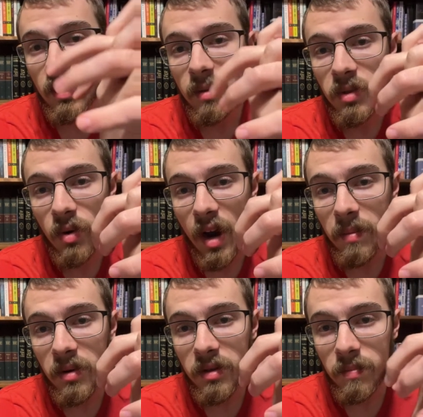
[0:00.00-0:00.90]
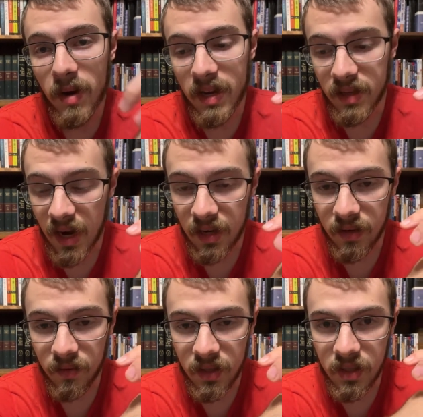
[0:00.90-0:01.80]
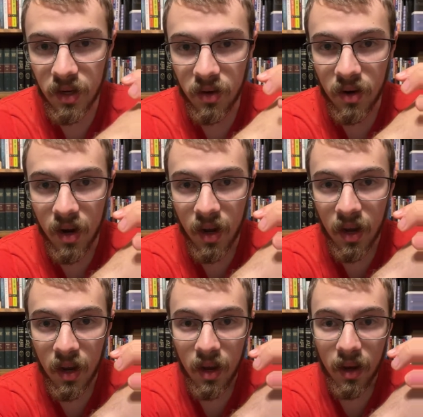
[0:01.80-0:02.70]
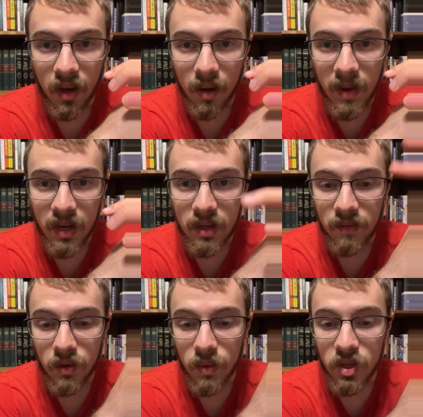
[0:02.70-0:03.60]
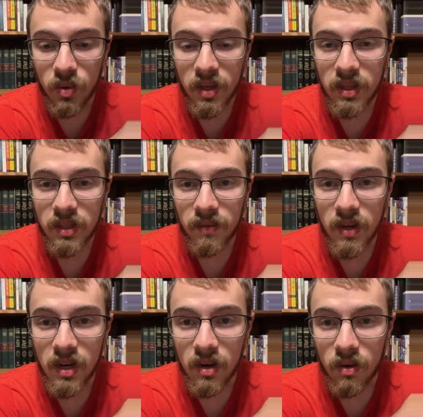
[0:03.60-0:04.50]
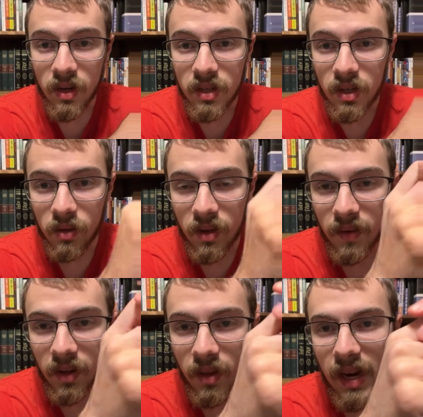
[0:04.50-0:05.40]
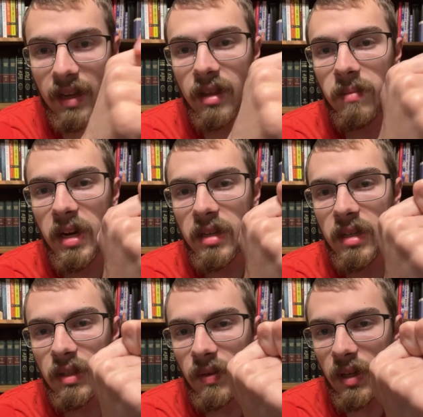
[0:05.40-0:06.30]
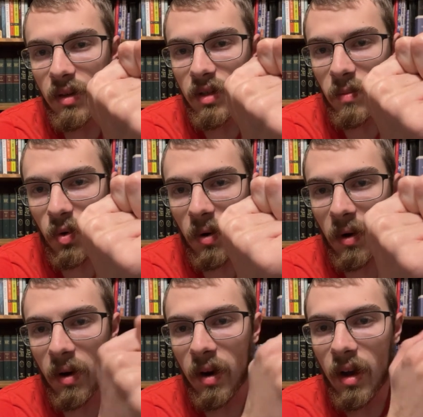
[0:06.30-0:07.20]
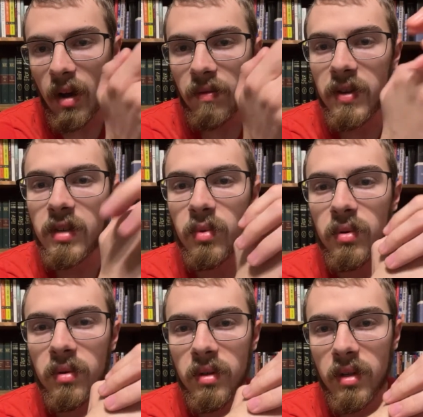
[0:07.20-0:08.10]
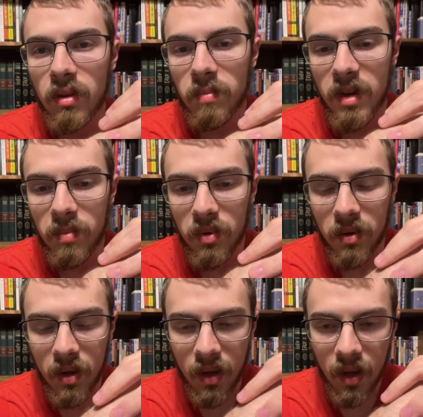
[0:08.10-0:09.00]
subscribers by the end of this year. And if you enjoyed this video, consider leaving a like. That makes these videos more visible to other people.